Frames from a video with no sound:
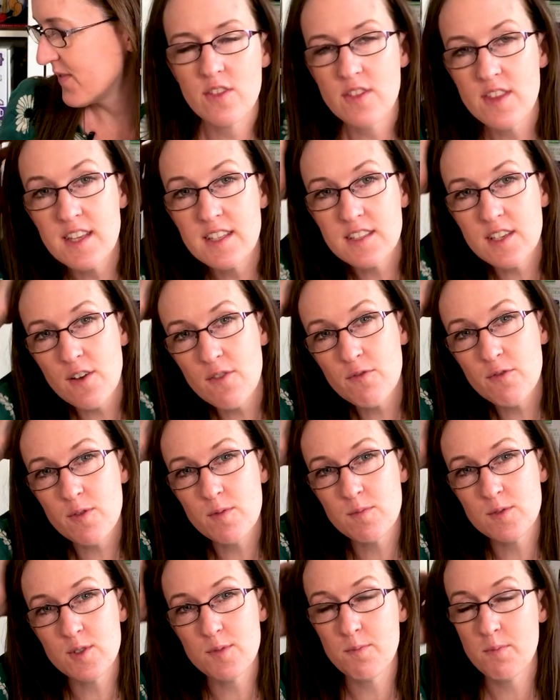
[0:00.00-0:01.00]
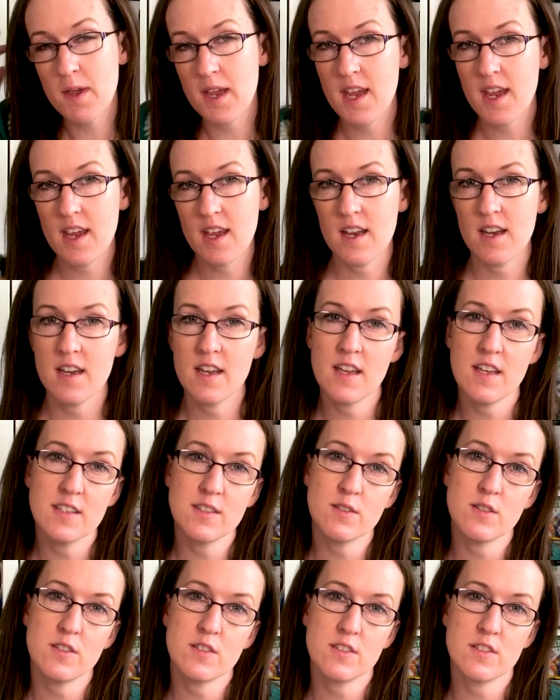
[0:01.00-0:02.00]
These come from Japan, as
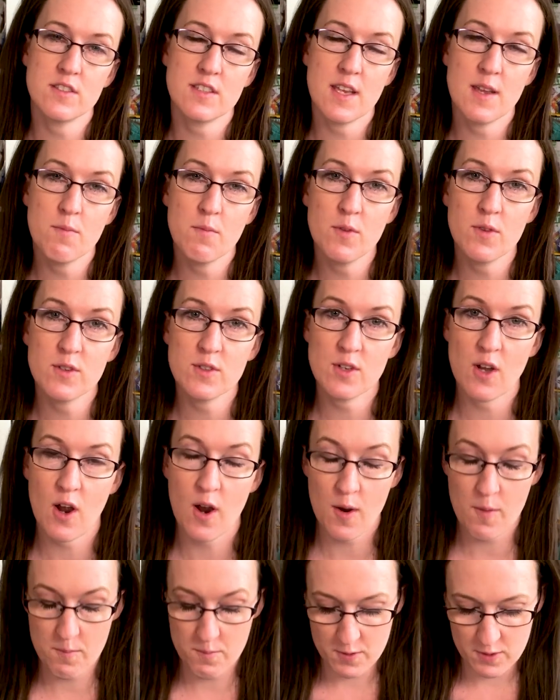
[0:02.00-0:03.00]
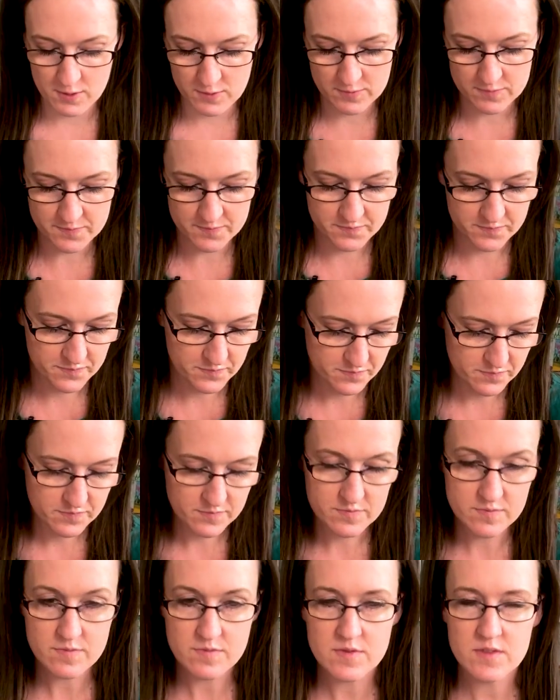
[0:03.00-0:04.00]
same with Tombow.
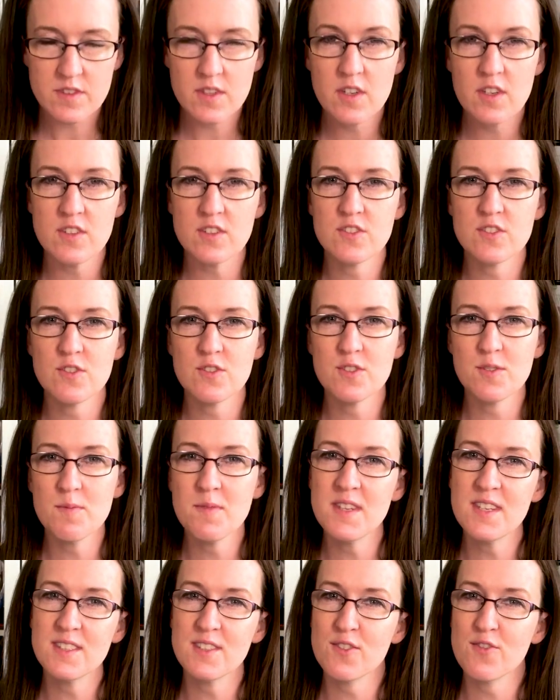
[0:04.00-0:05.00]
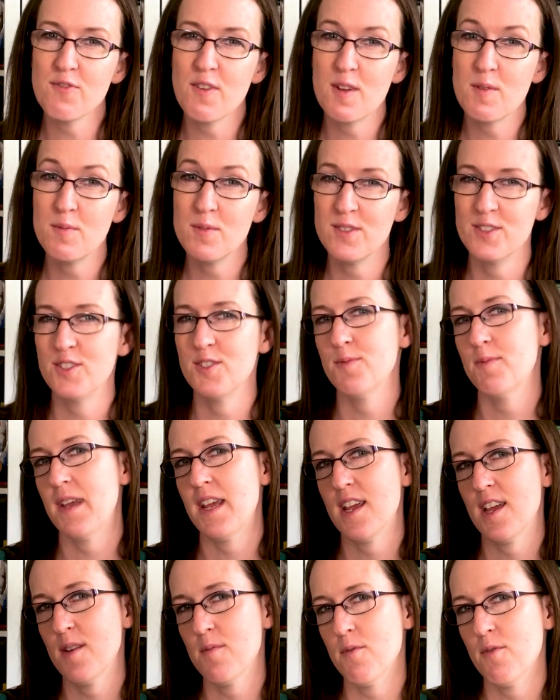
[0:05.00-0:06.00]
So some of these are available in
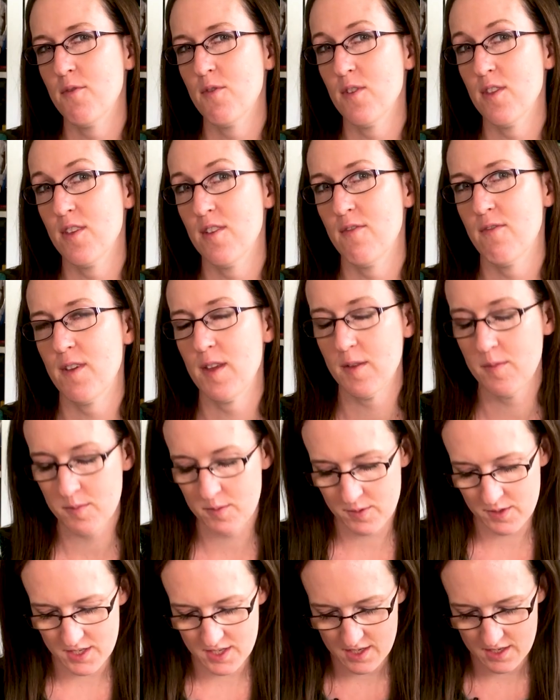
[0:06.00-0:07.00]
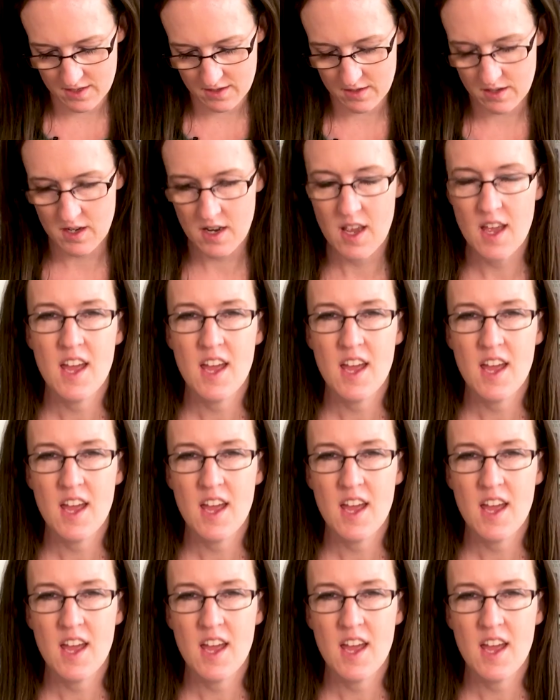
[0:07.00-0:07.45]
Japan before they're available here.